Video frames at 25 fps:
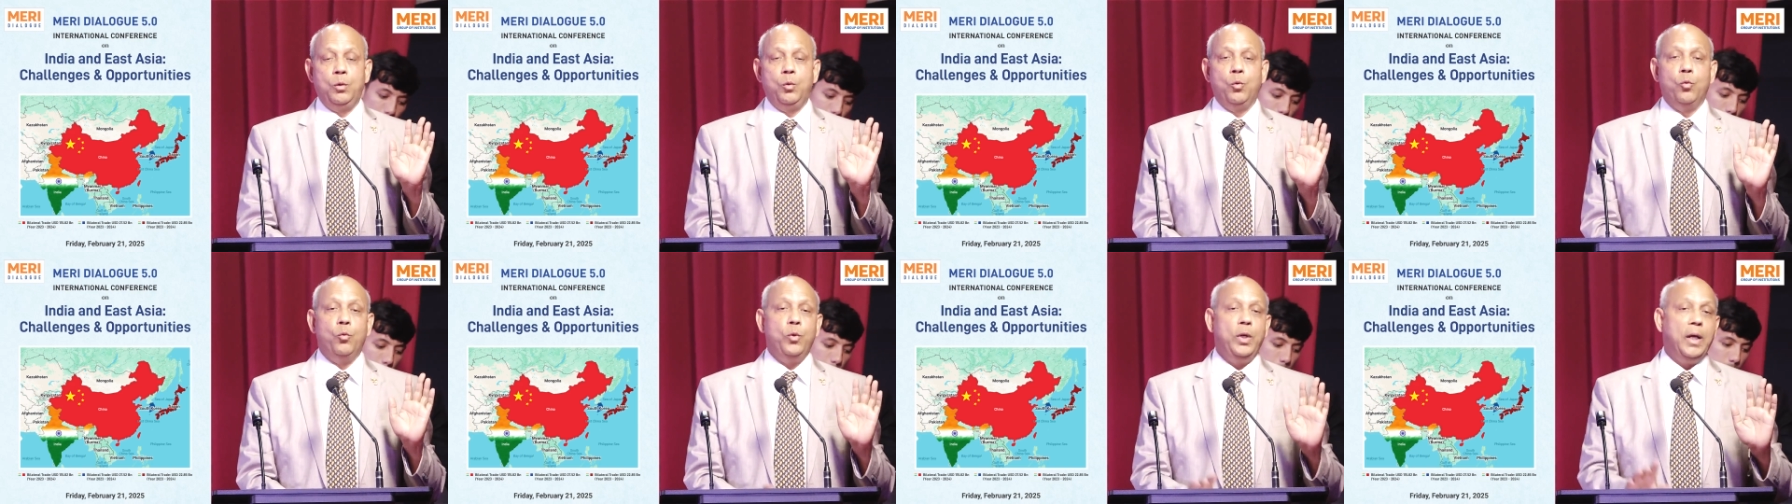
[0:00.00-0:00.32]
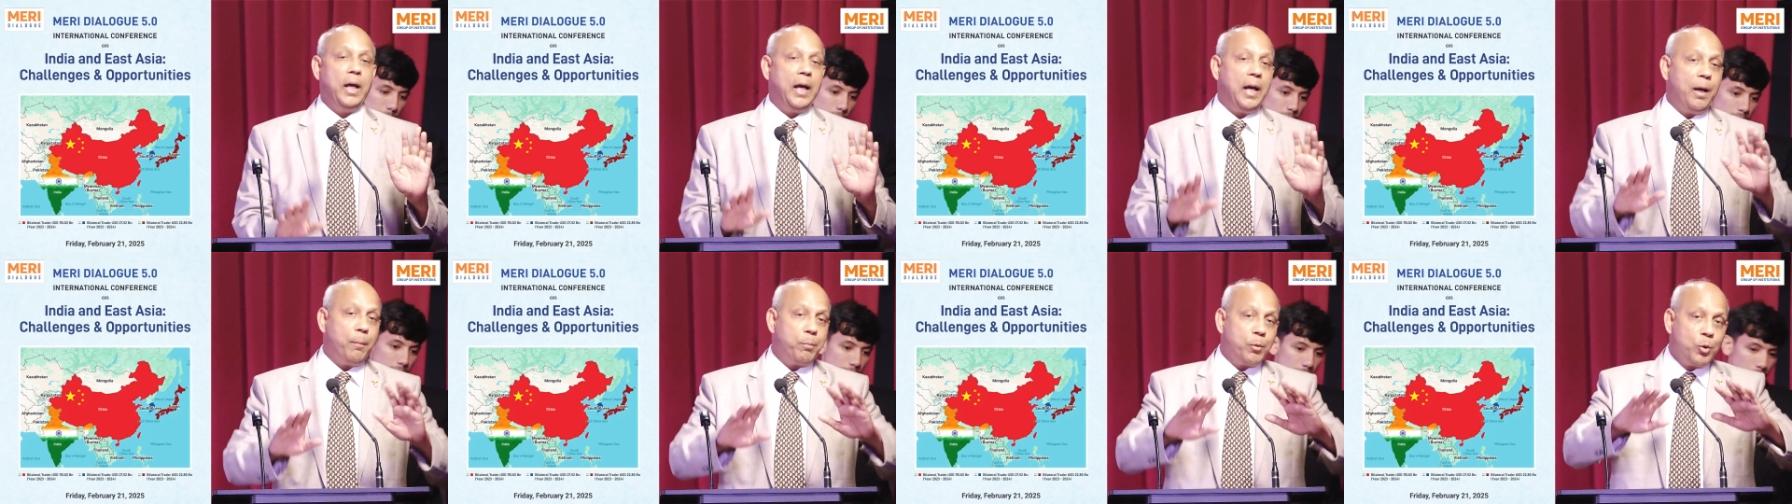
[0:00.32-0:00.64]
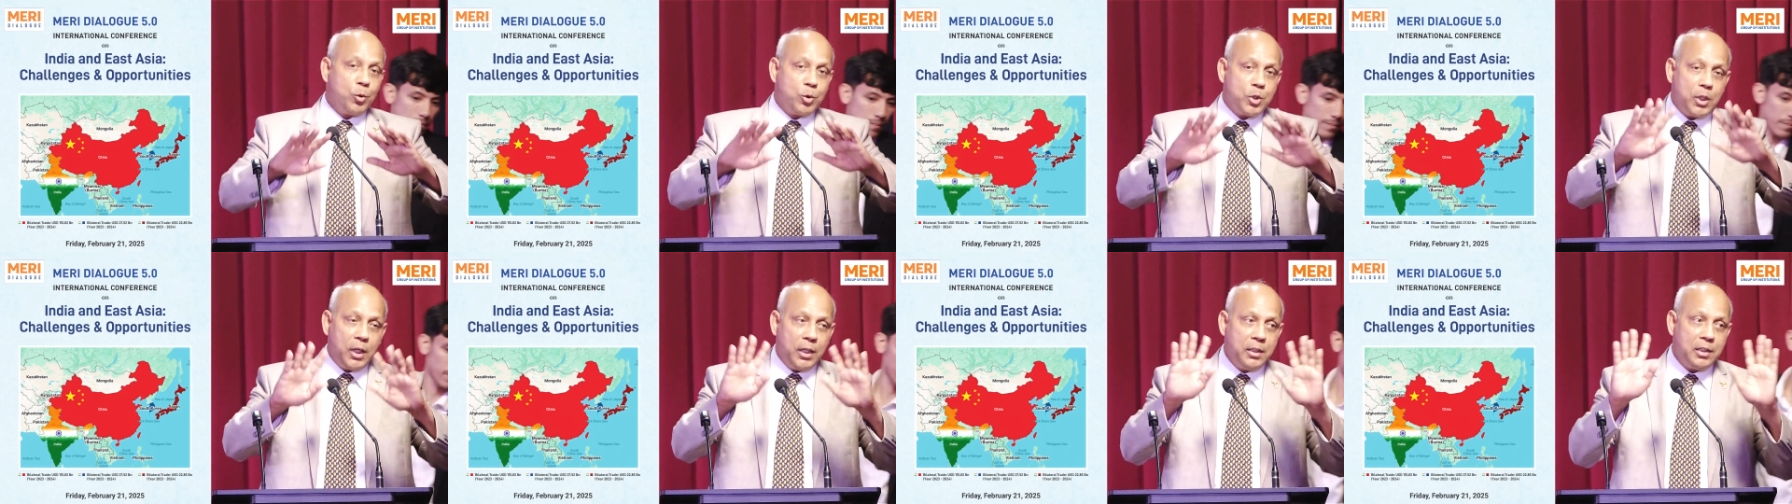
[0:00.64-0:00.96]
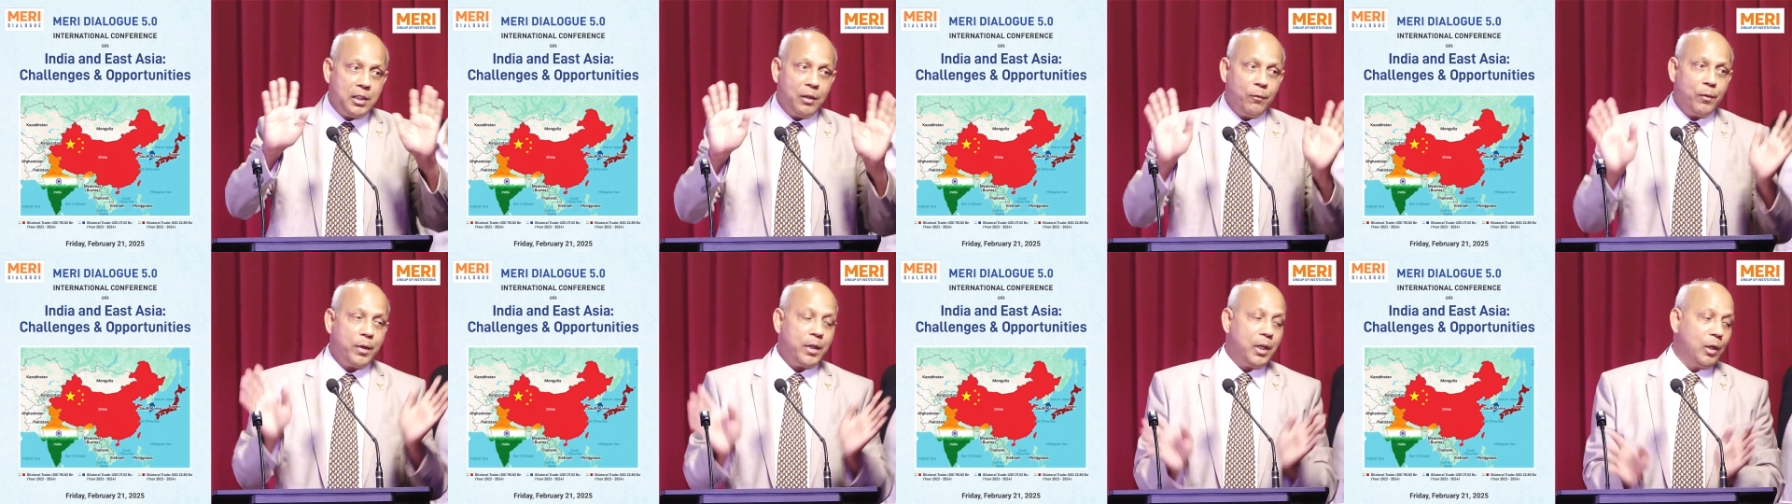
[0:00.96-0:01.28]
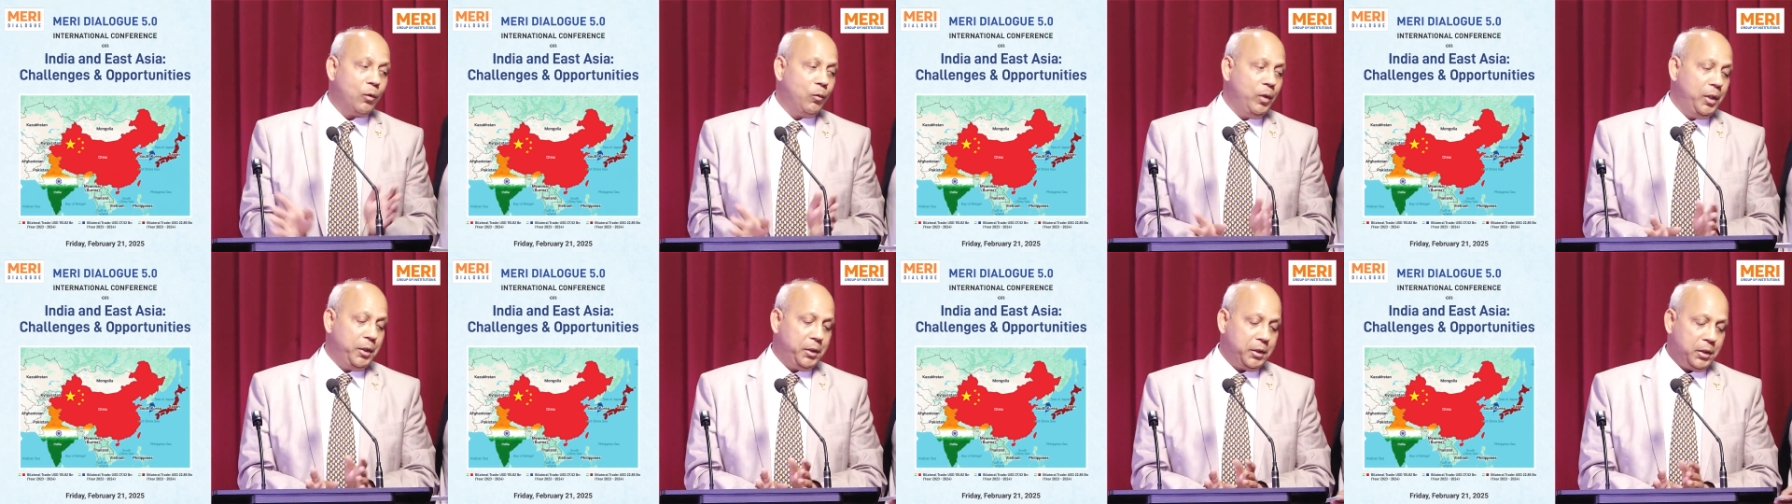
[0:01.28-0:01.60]
We have to change our
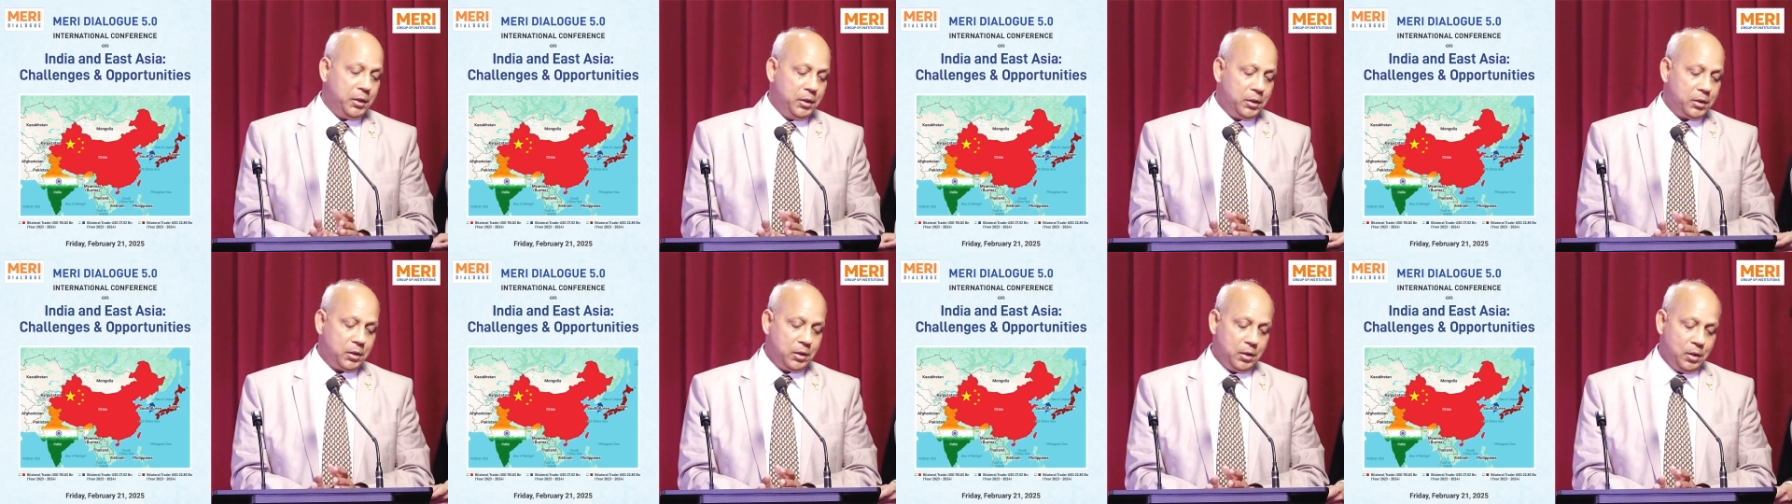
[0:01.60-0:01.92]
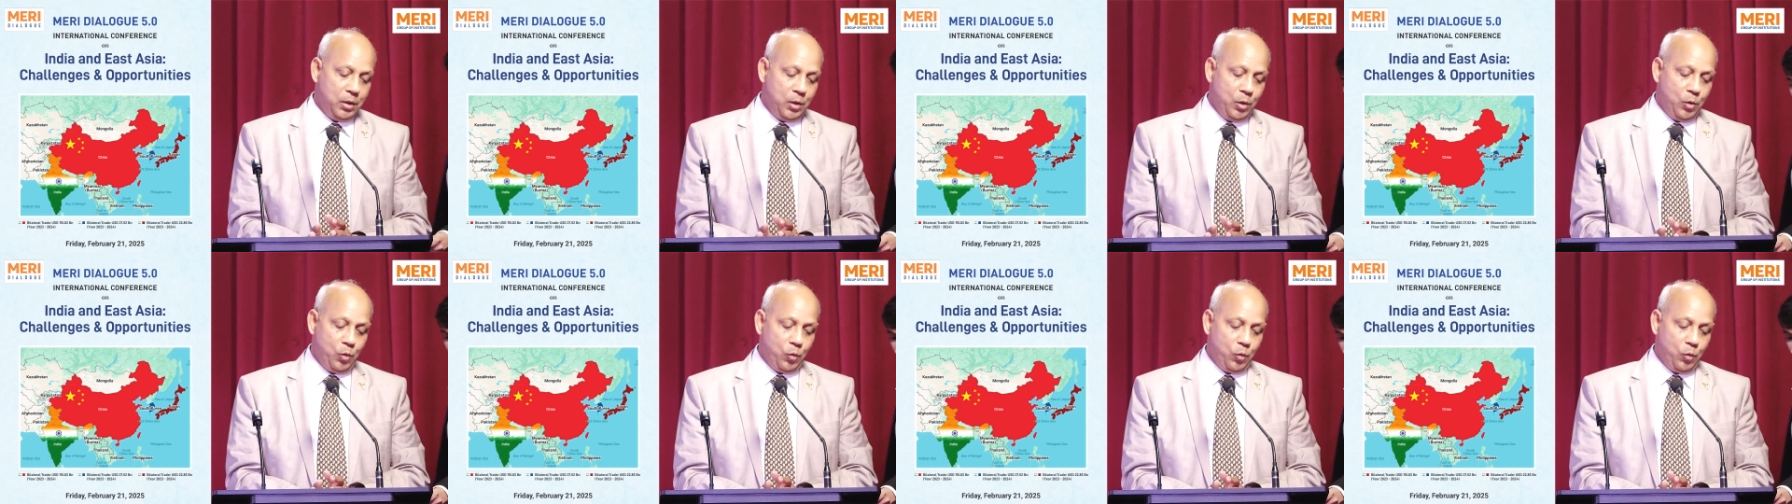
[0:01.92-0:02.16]
regulations.